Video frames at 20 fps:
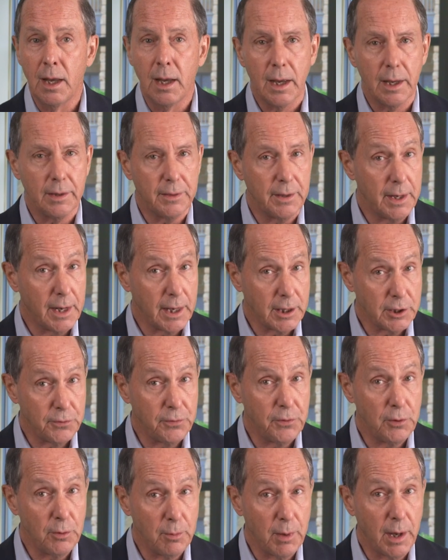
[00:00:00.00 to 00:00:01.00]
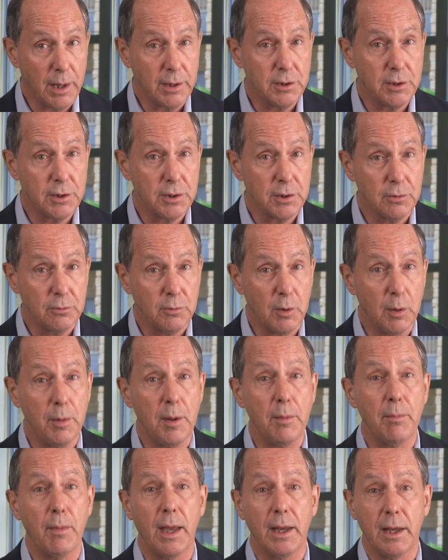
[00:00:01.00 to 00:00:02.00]
In the next few months, we'll
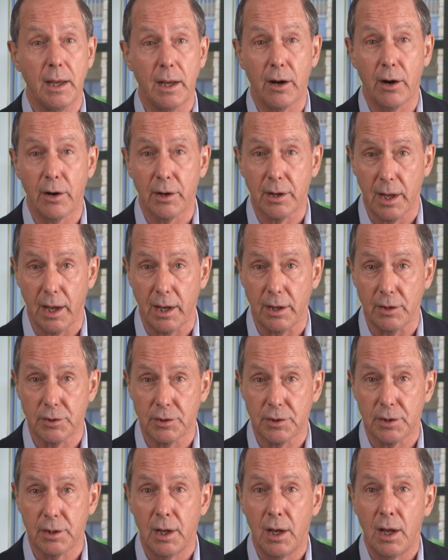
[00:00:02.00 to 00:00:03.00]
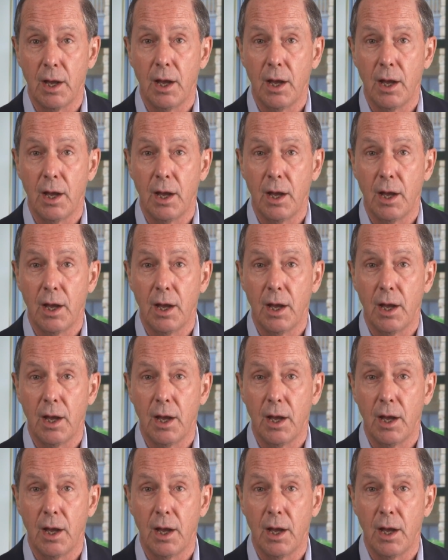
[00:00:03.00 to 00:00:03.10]
be making our case.